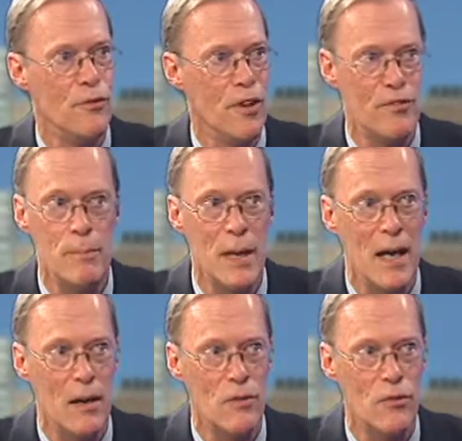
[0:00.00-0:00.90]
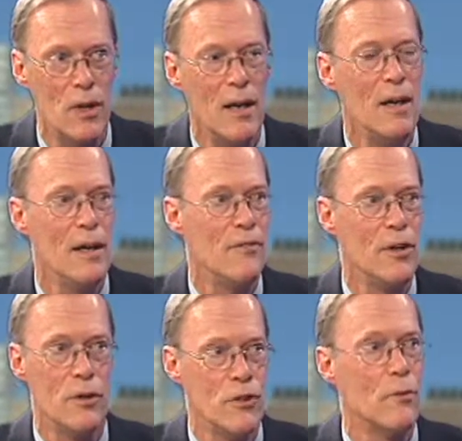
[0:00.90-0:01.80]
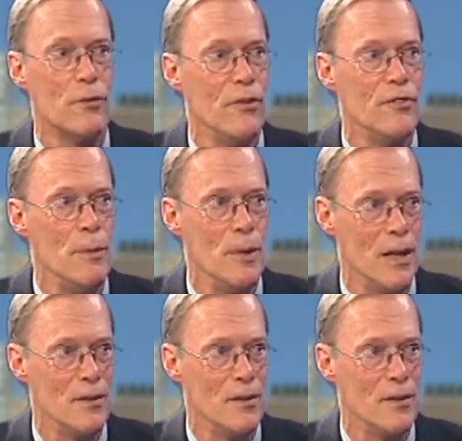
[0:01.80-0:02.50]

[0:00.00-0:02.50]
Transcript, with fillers: 50 pounds. If it goes over they're pretty